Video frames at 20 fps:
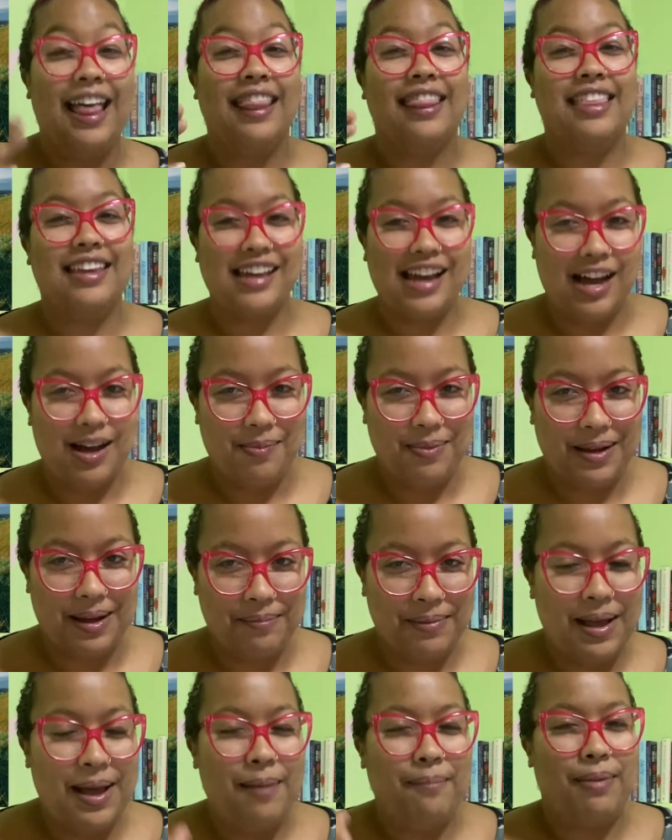the
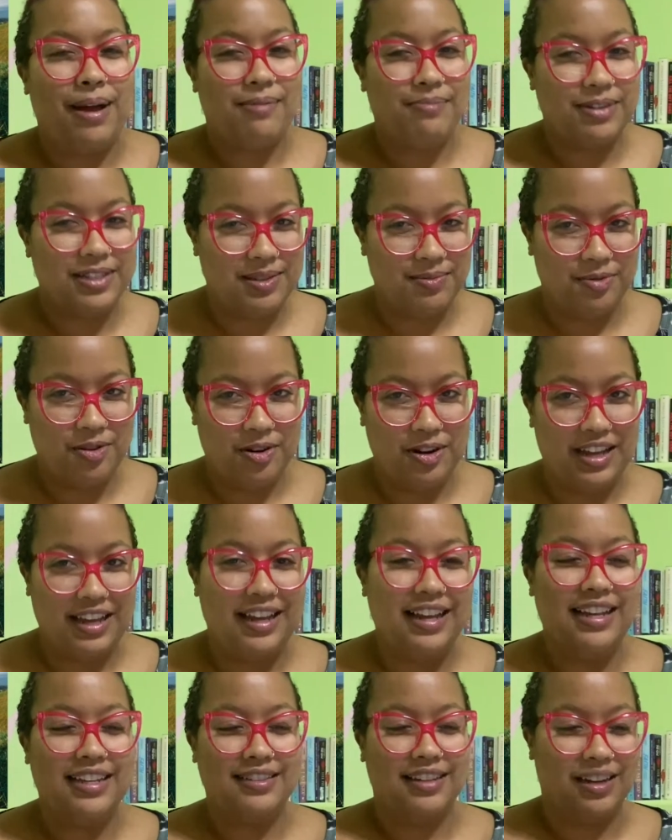album by Brisa Moroney,
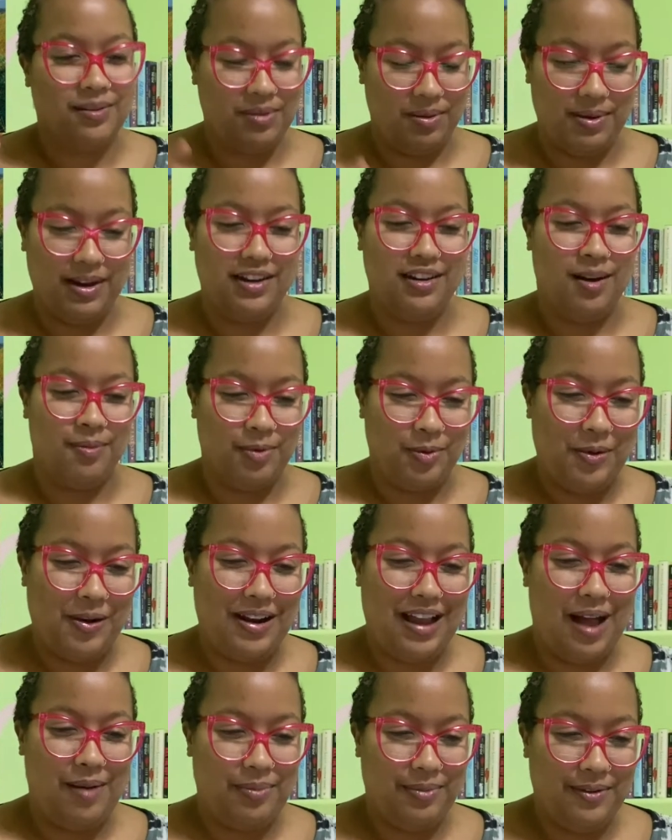is going to be my number one
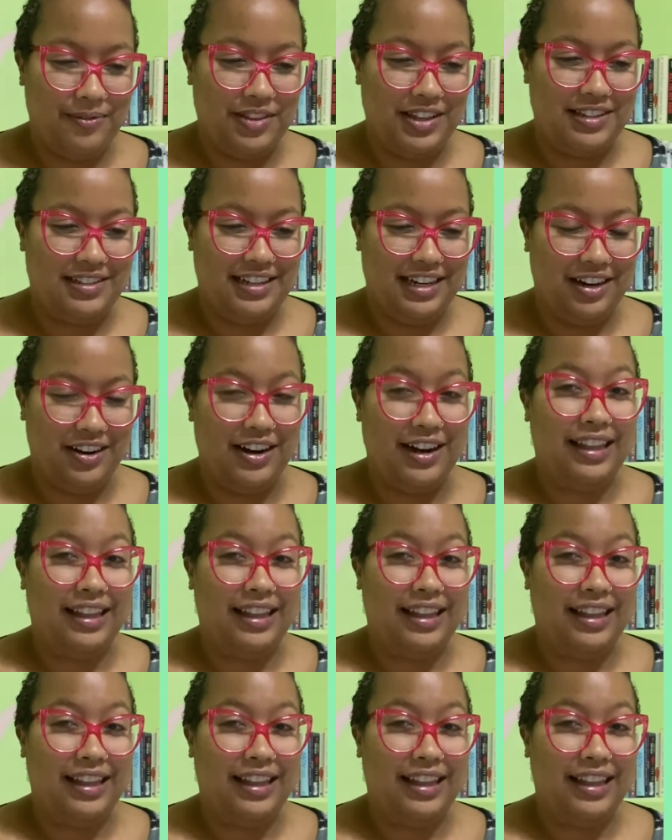album of this year.